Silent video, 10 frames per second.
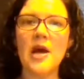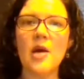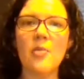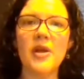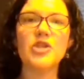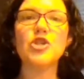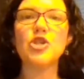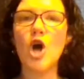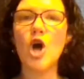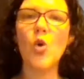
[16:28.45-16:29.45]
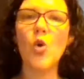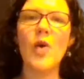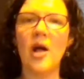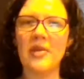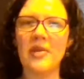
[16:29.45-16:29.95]
but it's so
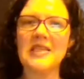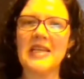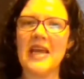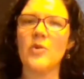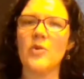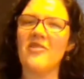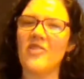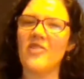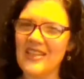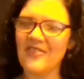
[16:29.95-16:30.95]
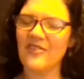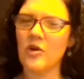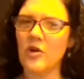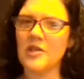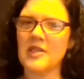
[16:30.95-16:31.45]
well mixed together, it would be very
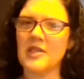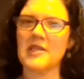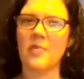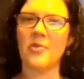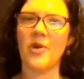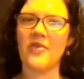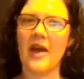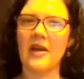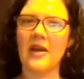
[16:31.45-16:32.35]
difficult to separate that.